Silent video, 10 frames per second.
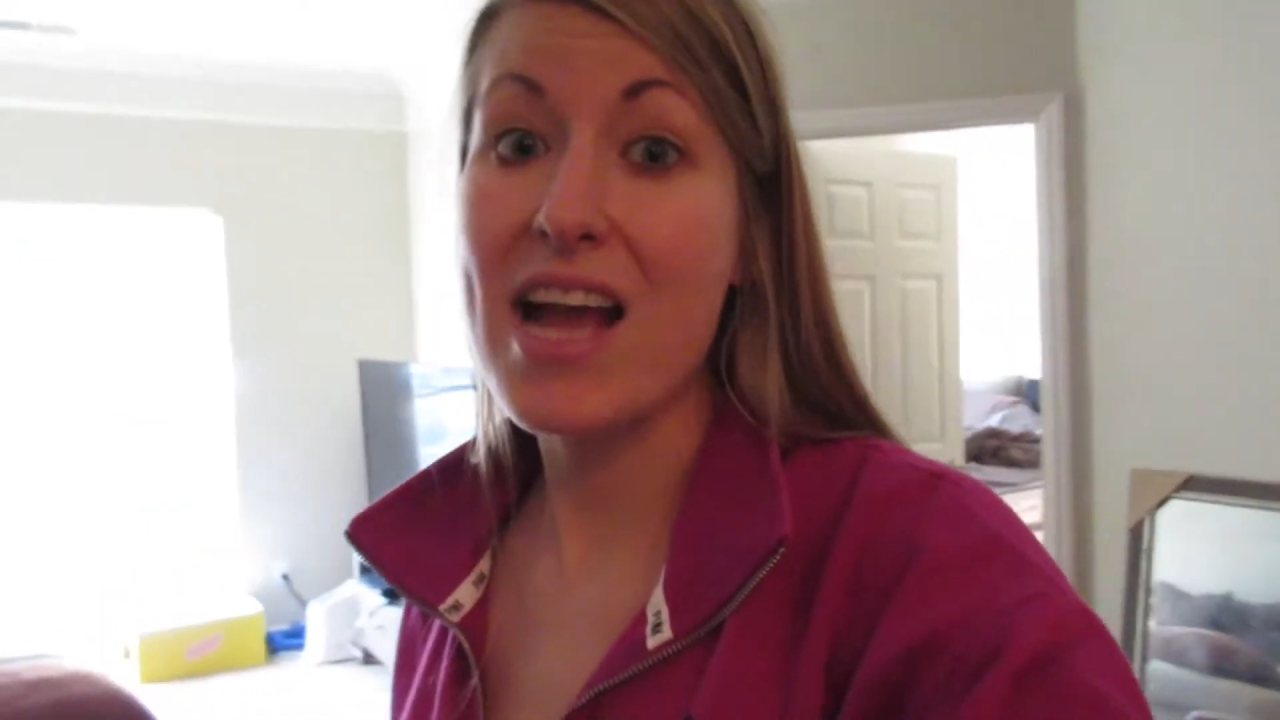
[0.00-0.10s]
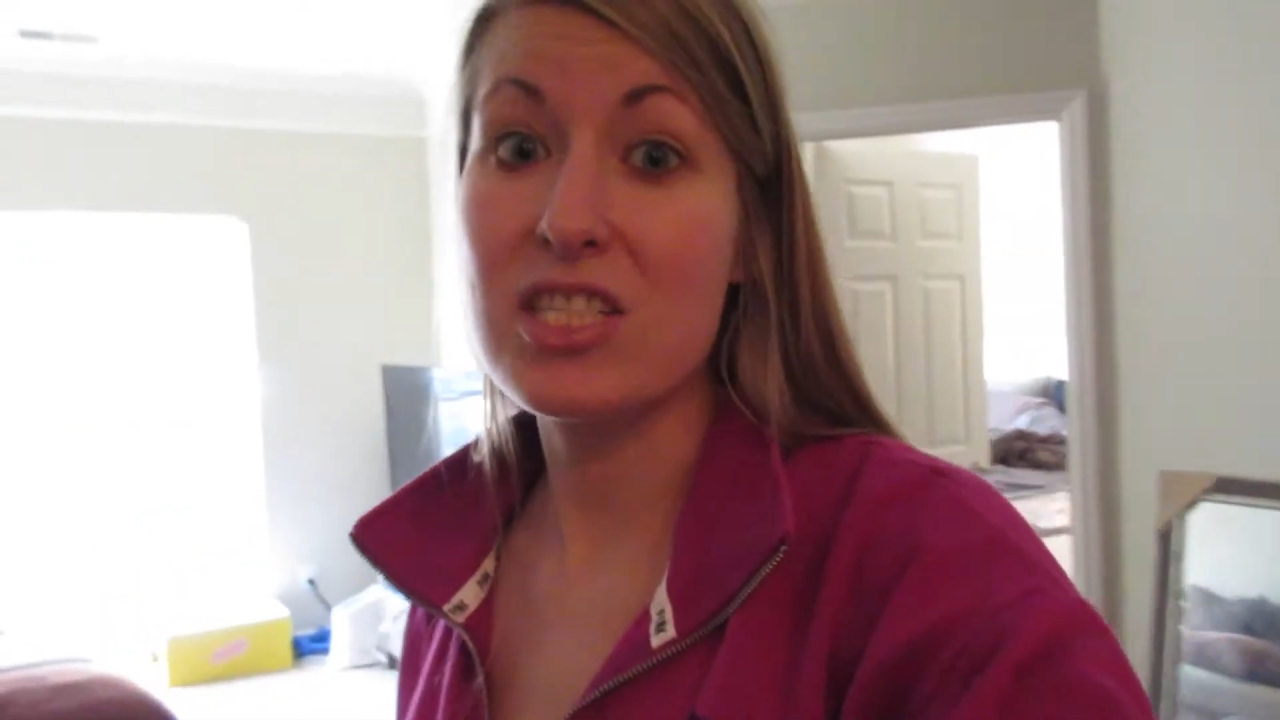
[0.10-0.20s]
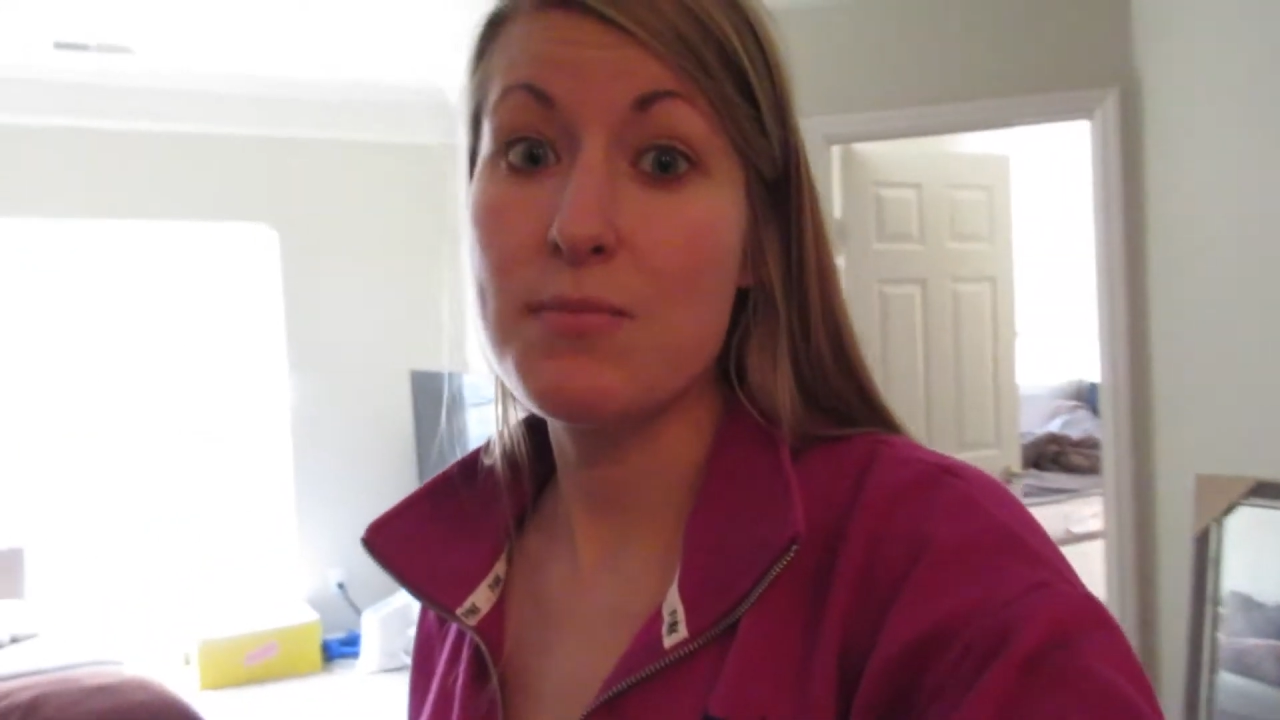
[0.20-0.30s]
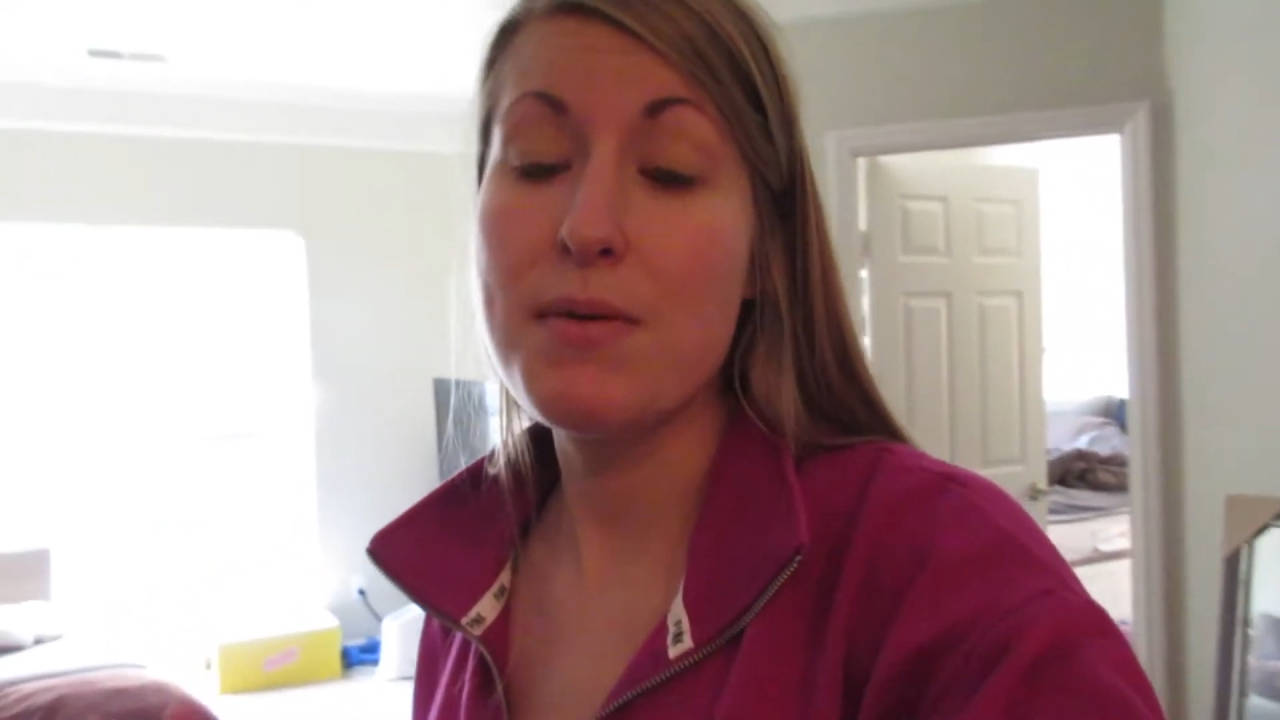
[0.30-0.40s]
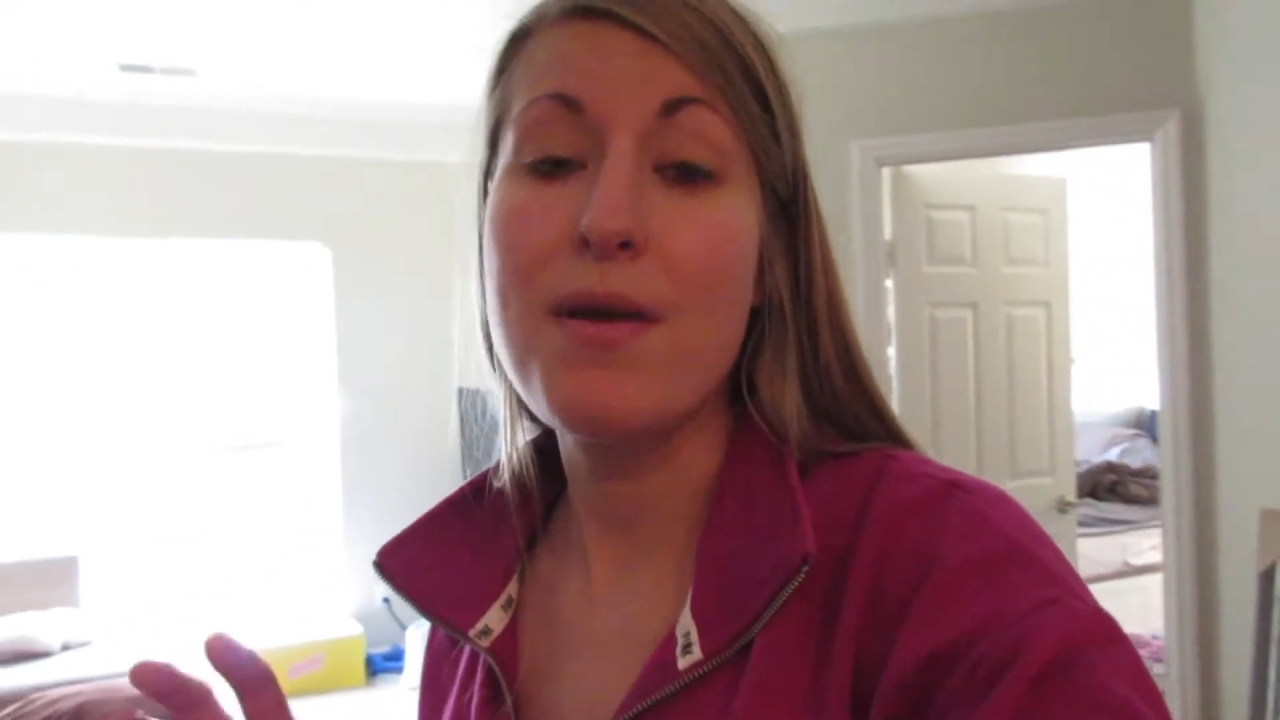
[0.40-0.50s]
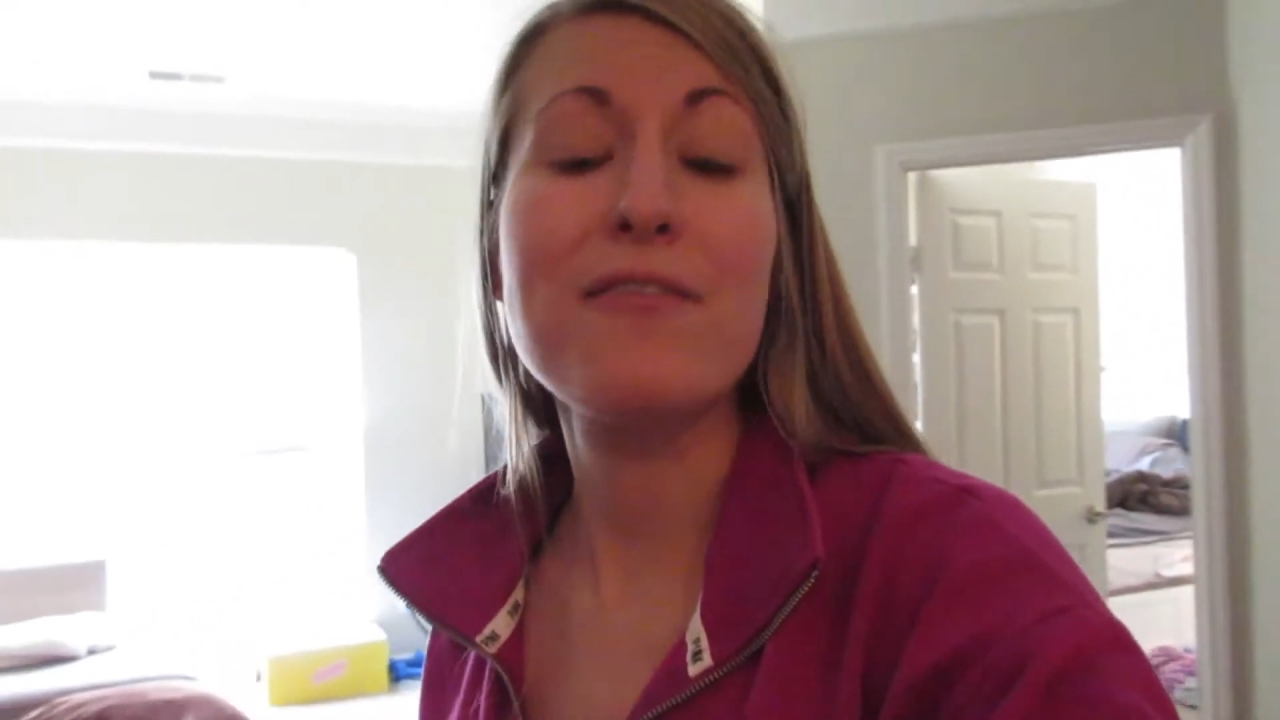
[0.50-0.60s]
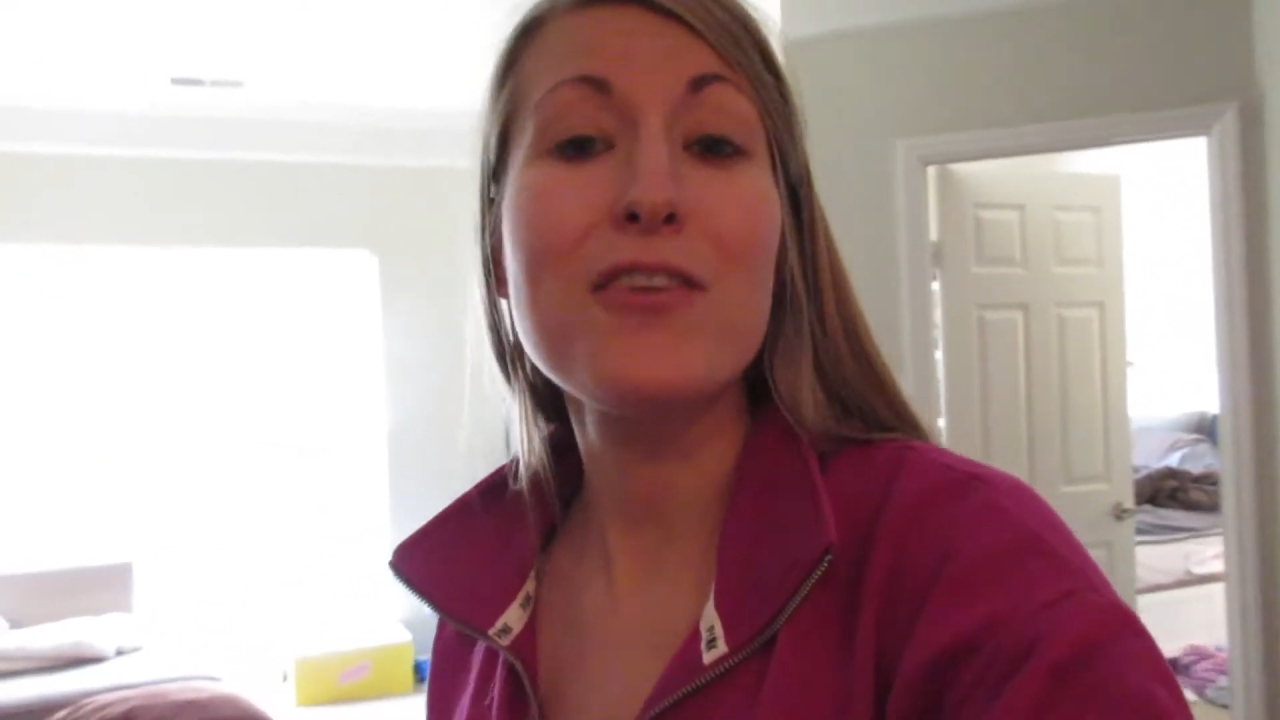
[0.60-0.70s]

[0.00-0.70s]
actually be my